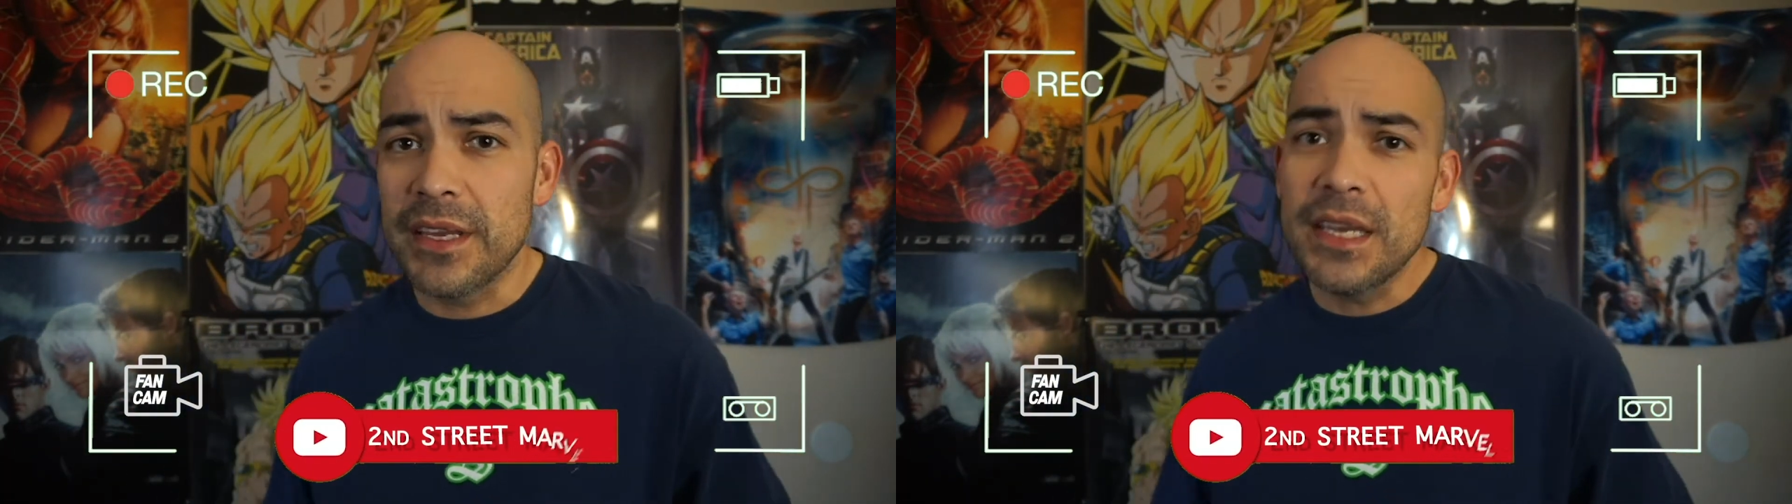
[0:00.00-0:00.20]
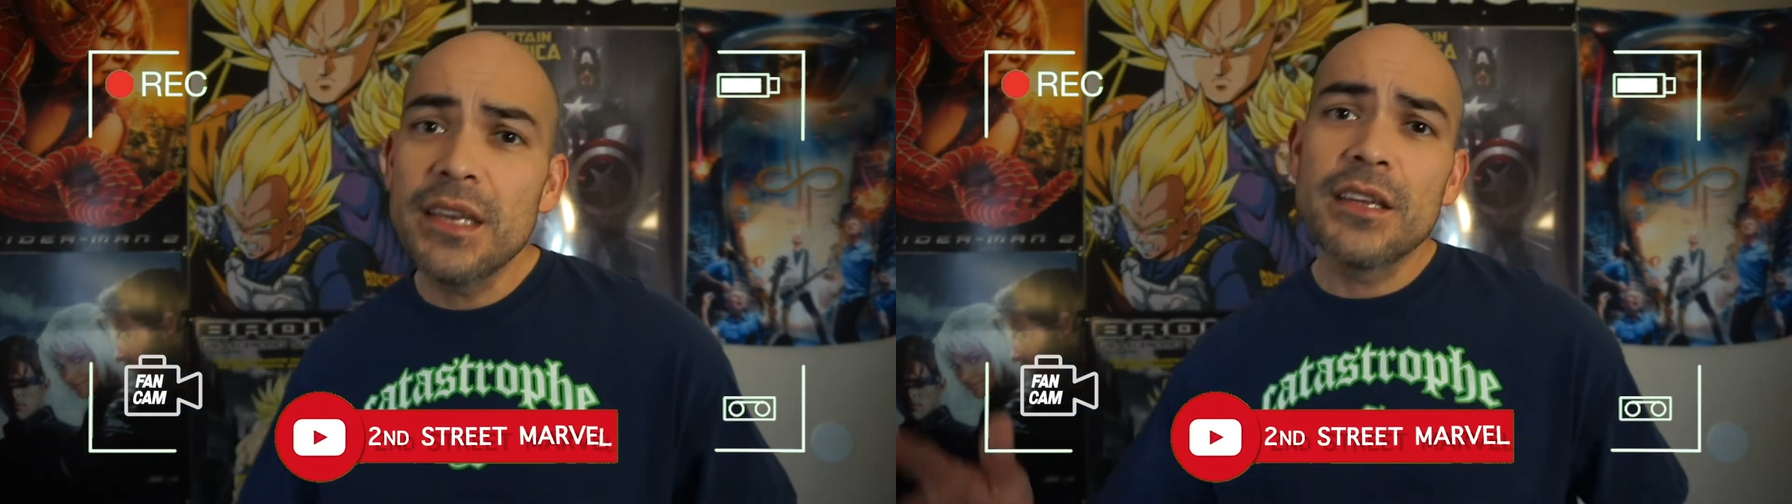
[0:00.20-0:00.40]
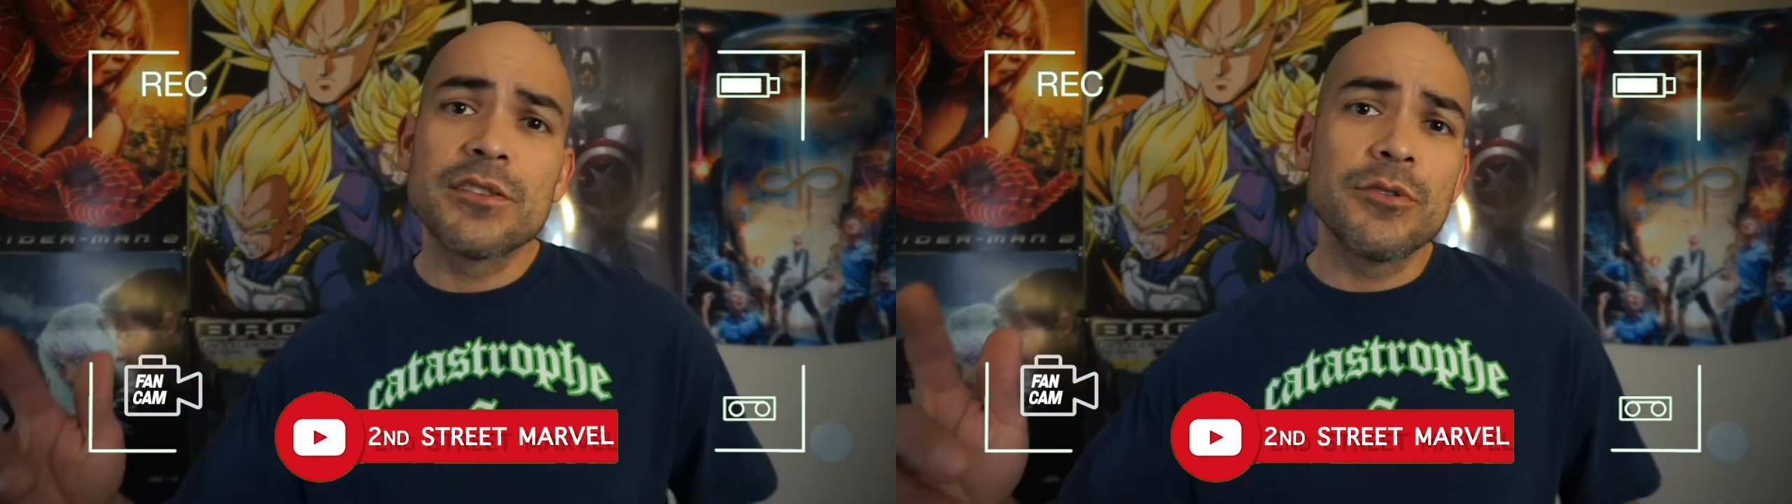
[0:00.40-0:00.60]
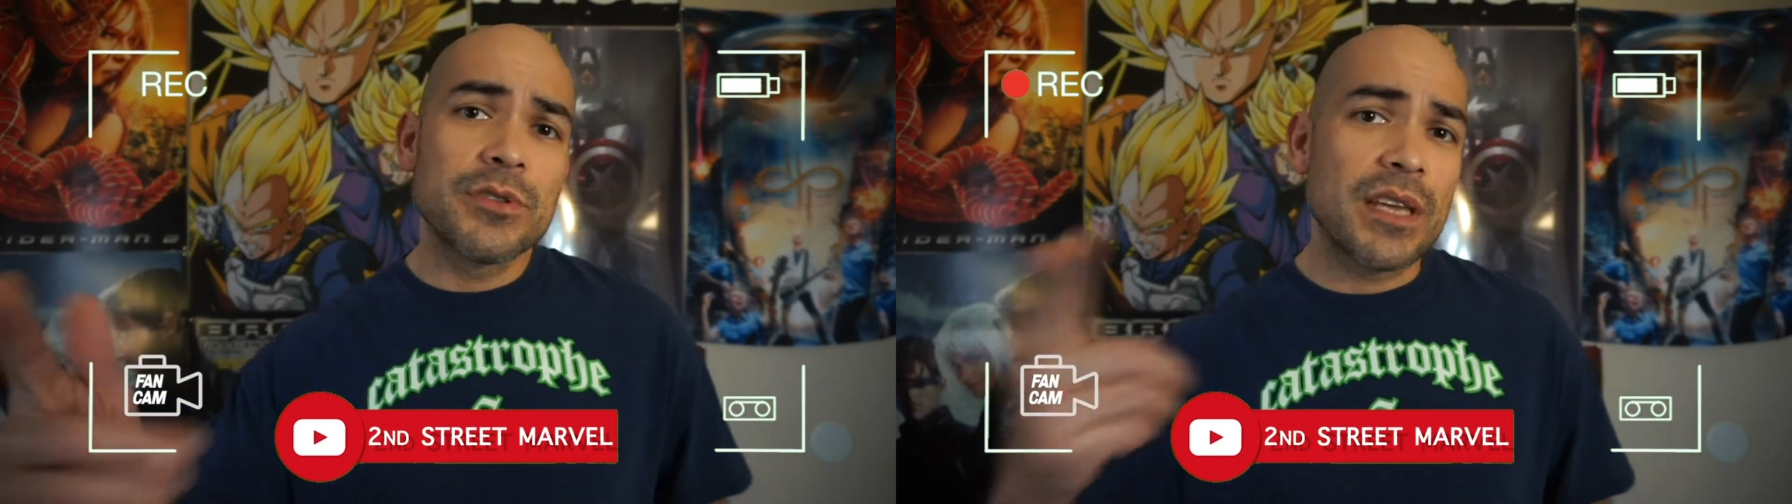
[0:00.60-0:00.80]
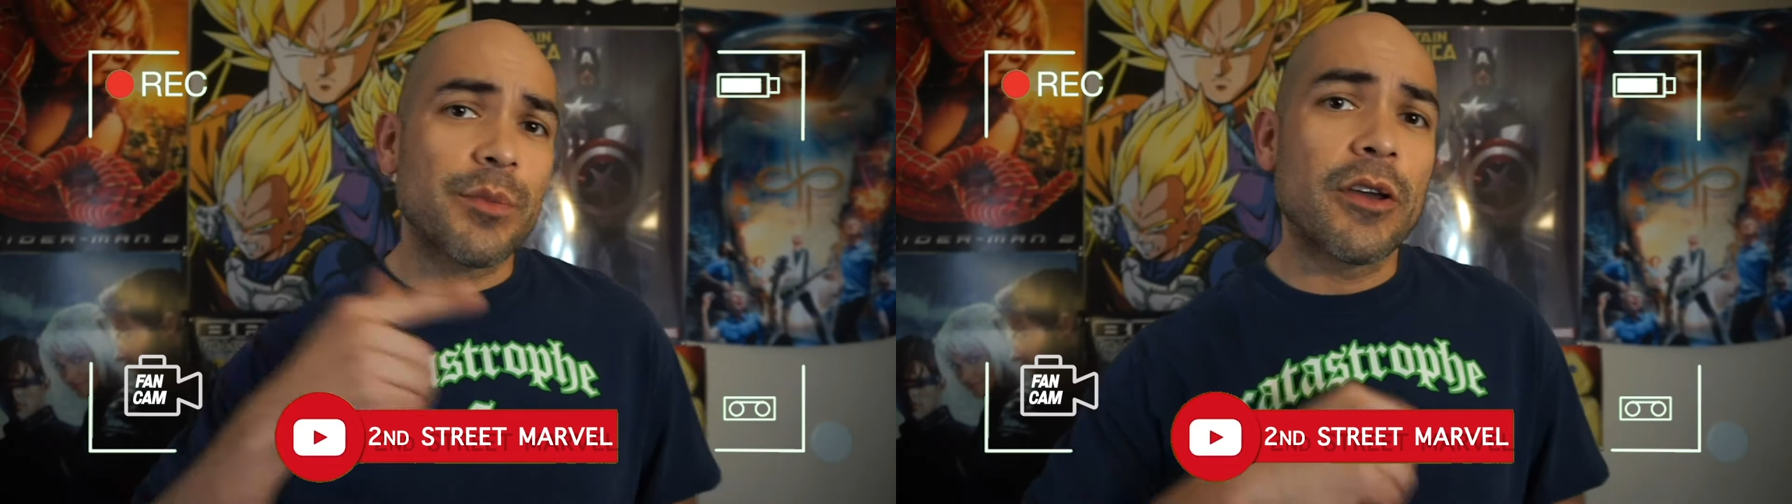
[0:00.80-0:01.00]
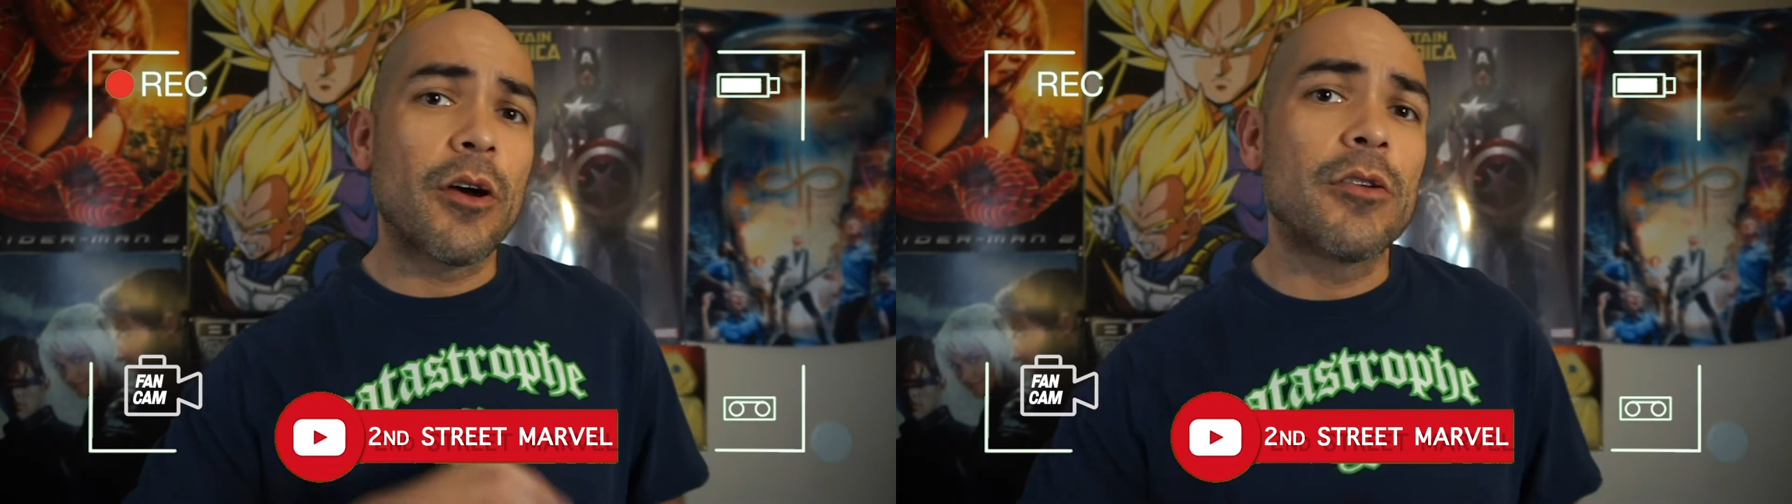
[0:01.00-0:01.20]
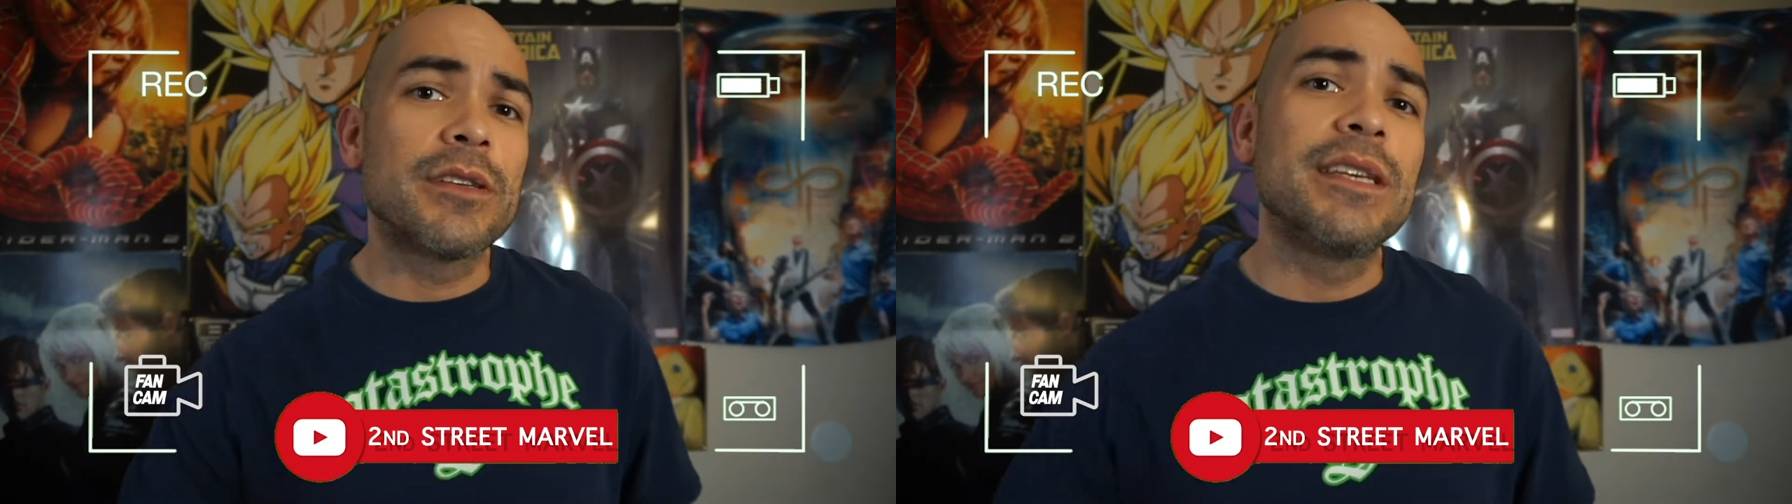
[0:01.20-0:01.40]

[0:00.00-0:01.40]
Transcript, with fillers: in his new segment called